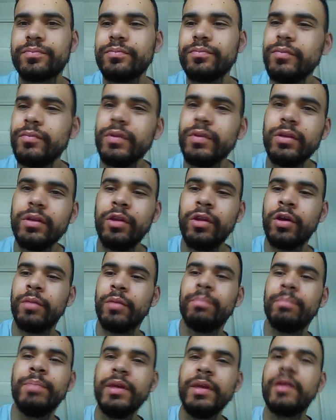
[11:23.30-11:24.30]
look, be
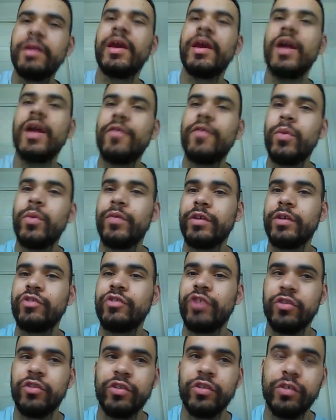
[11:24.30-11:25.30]
careful with
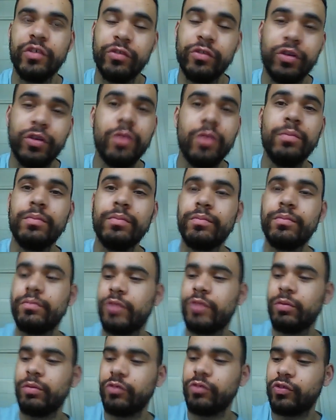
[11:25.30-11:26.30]
exchanges and don't
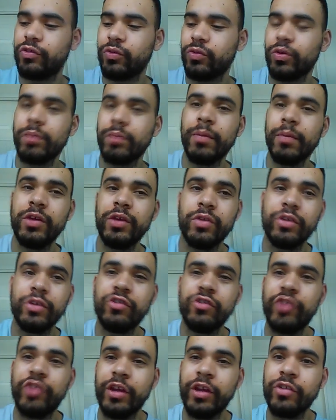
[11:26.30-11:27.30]
store your money on
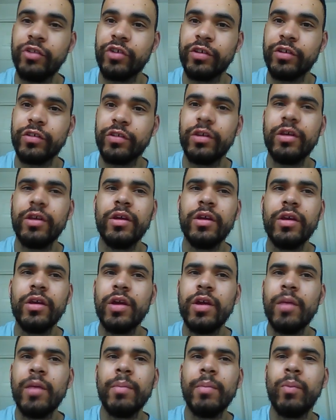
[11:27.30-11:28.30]
exchanges. But
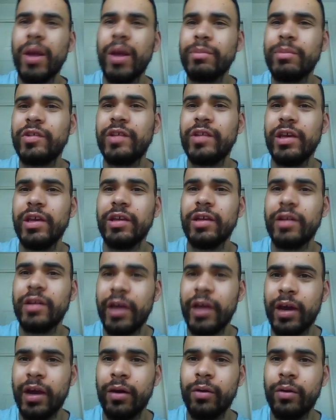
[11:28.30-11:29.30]
what I'm seeing
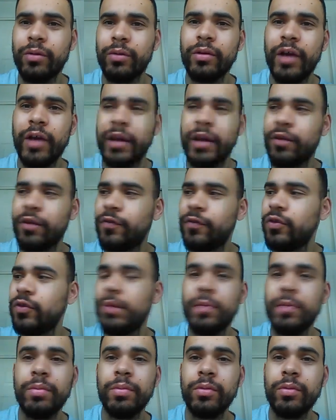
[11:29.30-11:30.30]
now, and a few
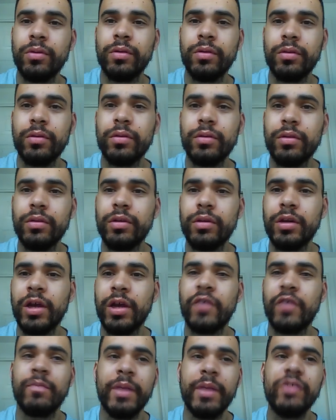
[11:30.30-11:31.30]
people have
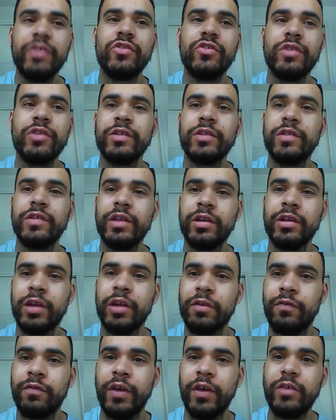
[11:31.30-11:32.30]
mentioned this in like
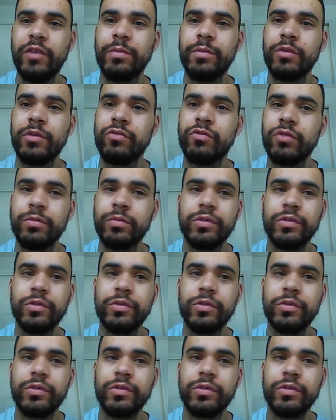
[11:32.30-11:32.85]
Facebook groups,